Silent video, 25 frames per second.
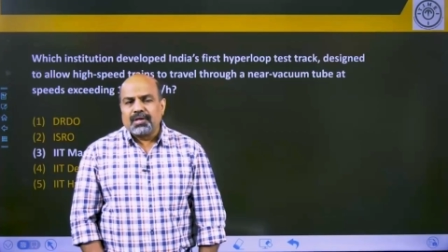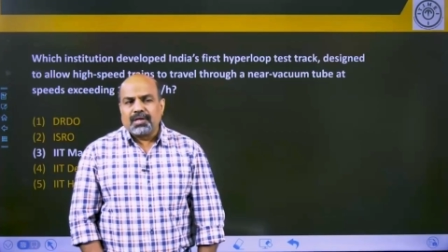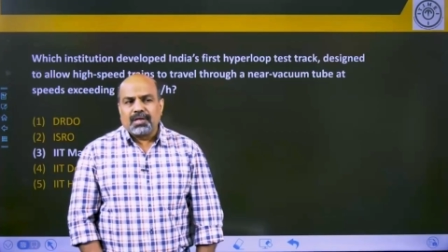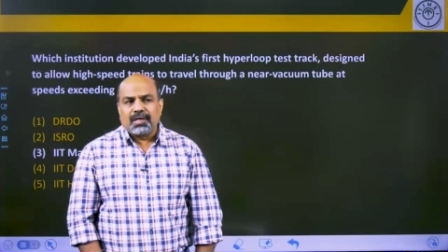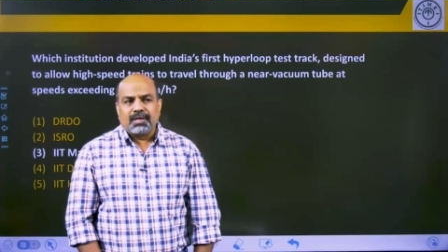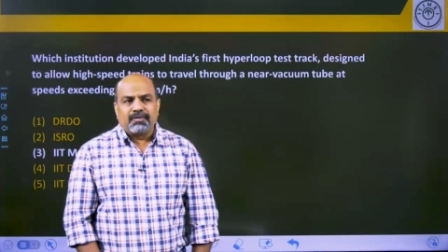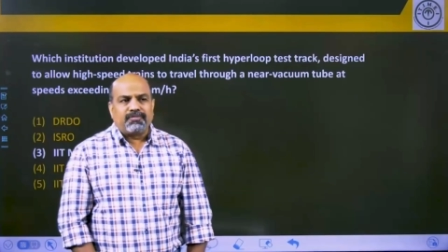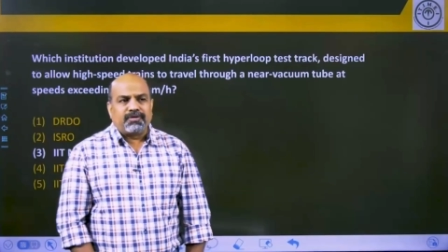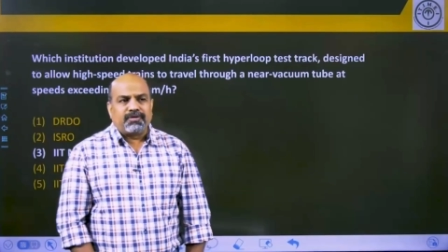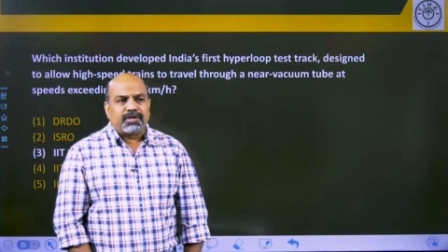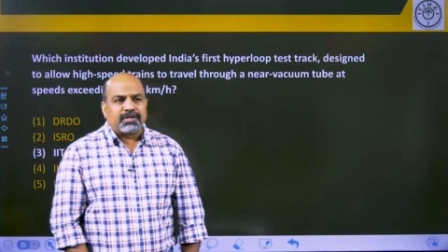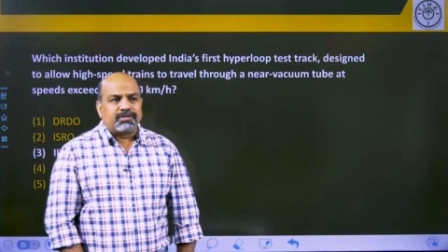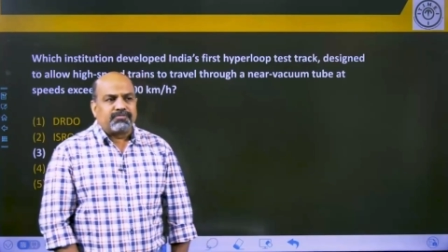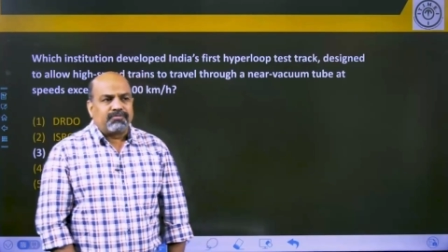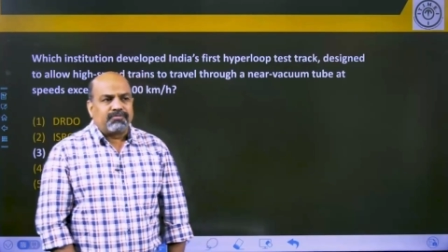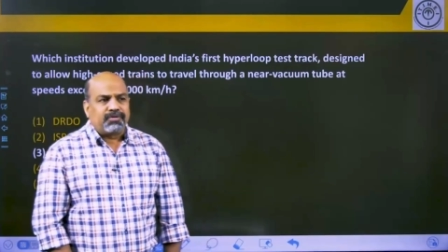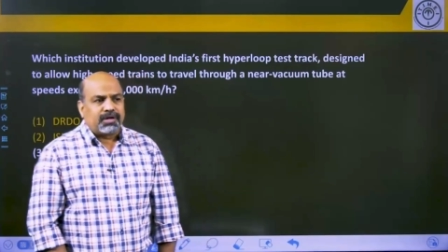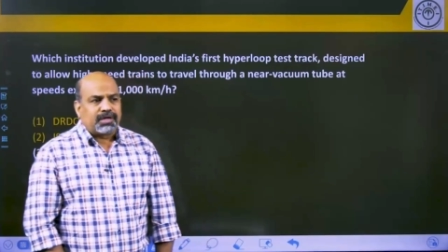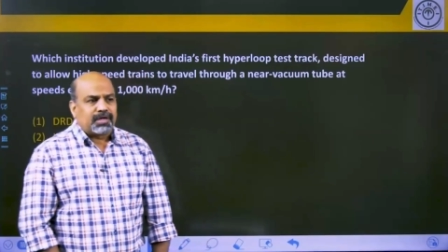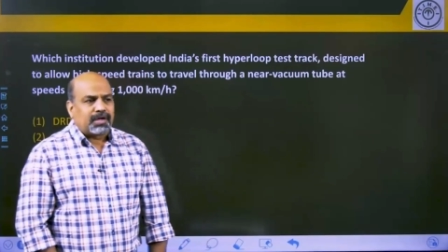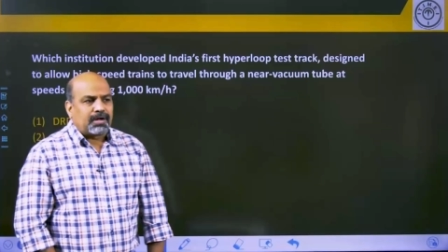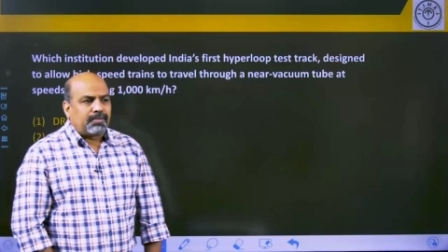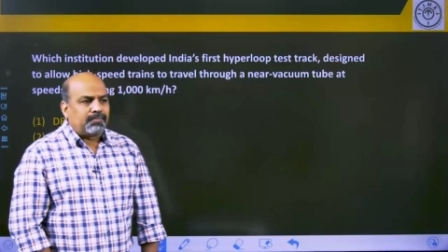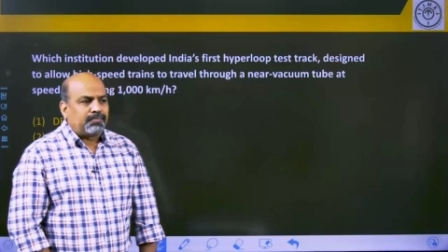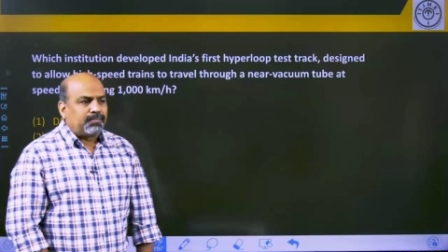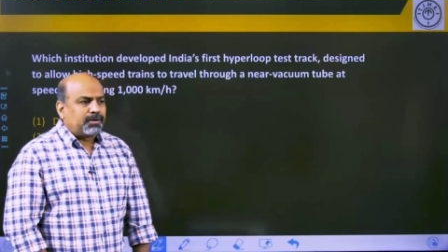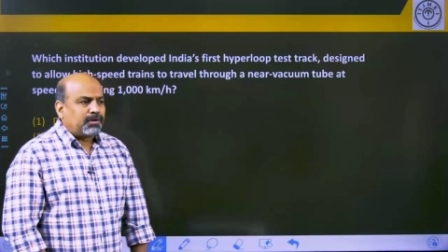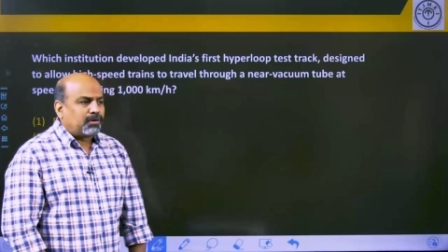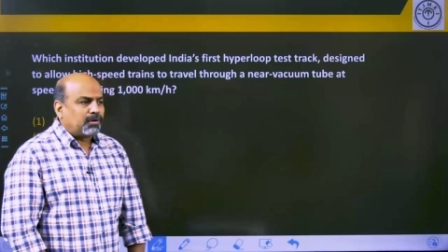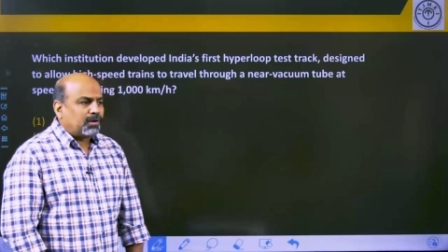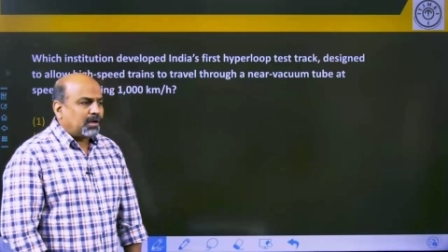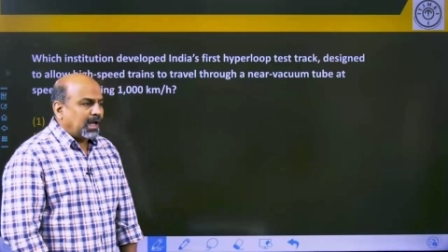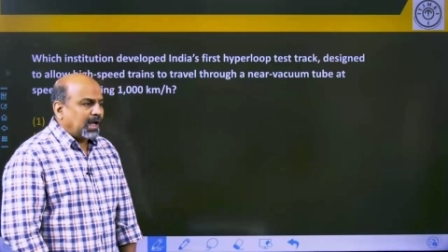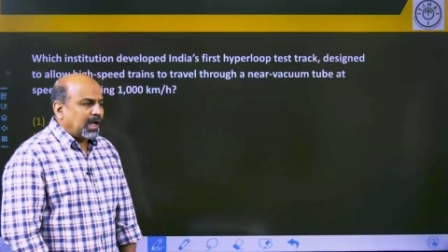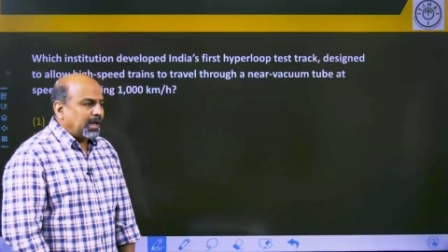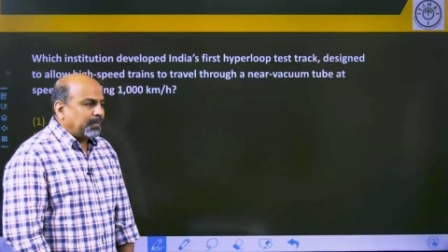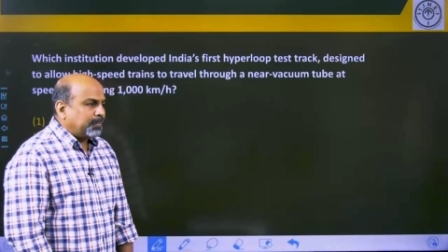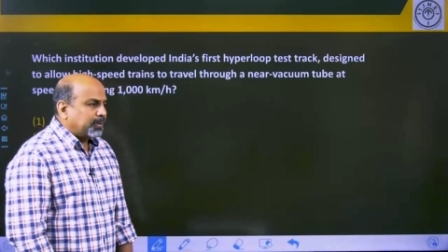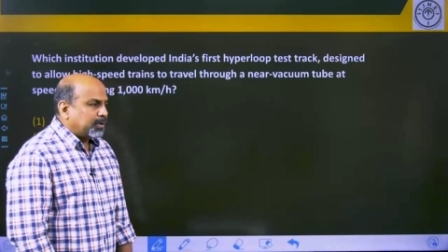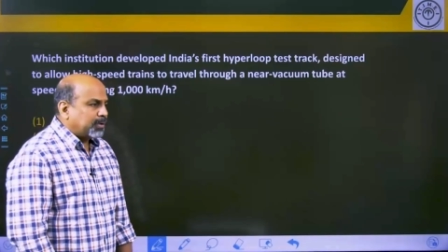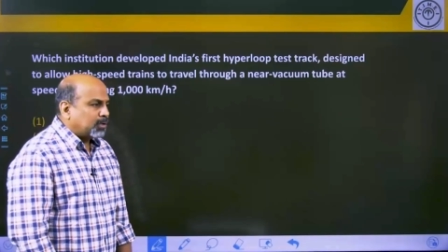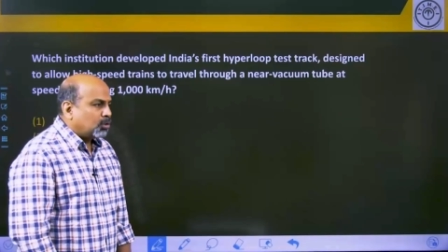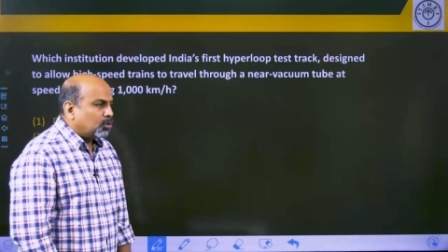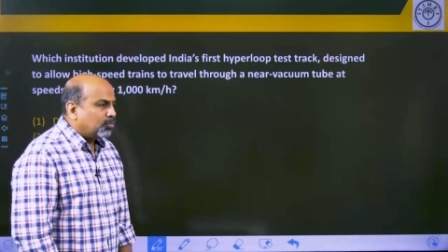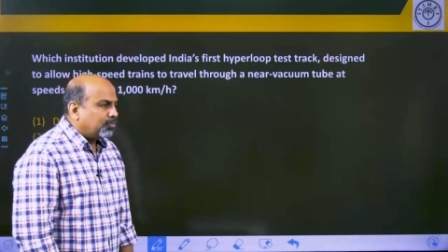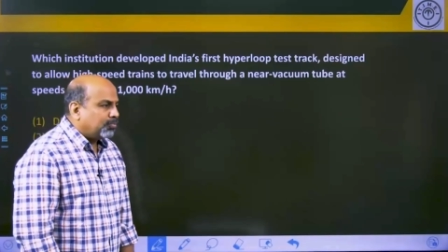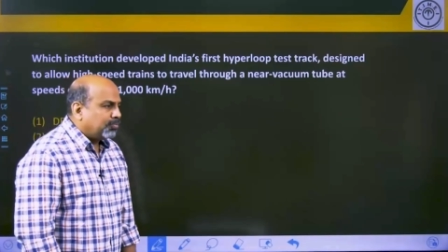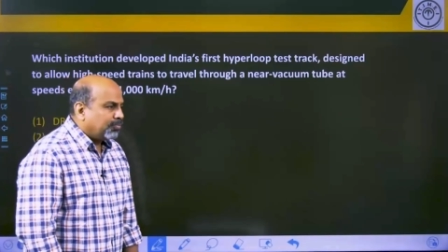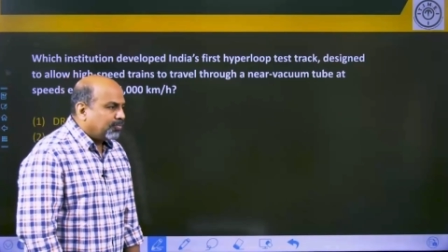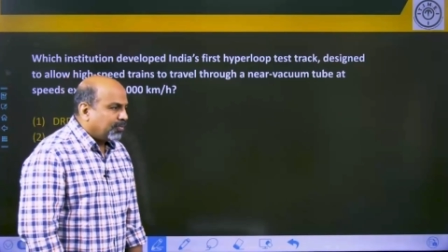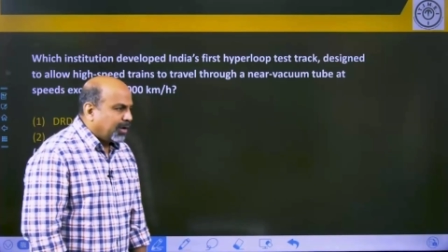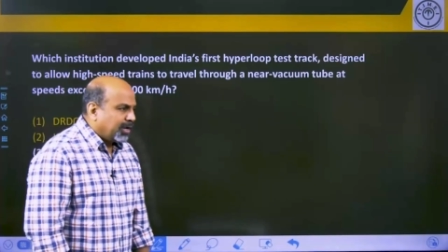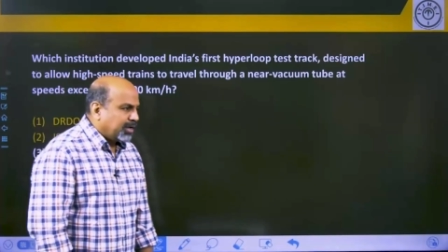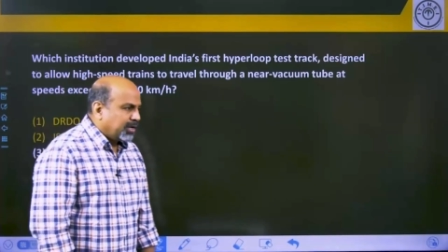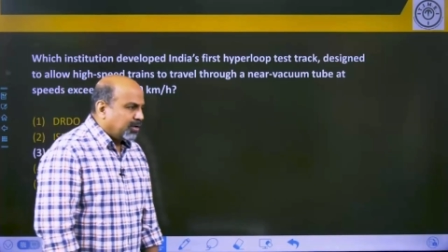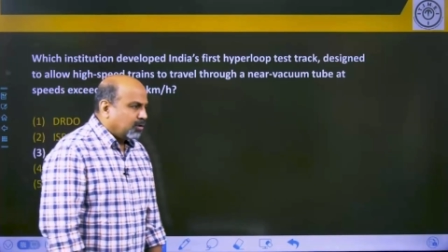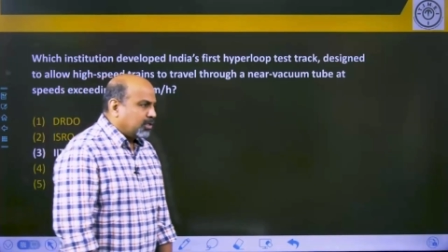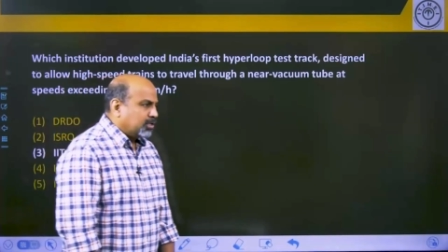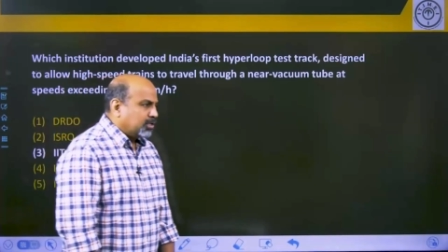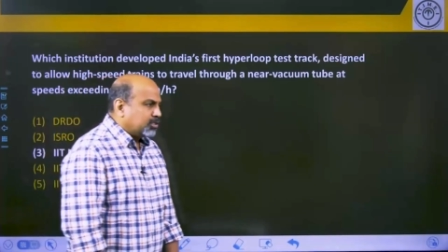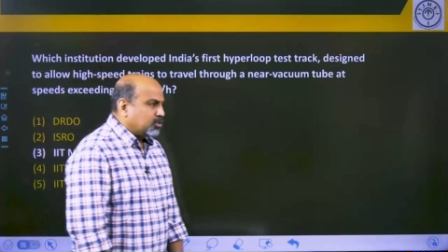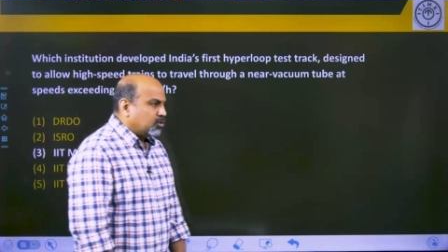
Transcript: In fact, one company called Hyperloop One has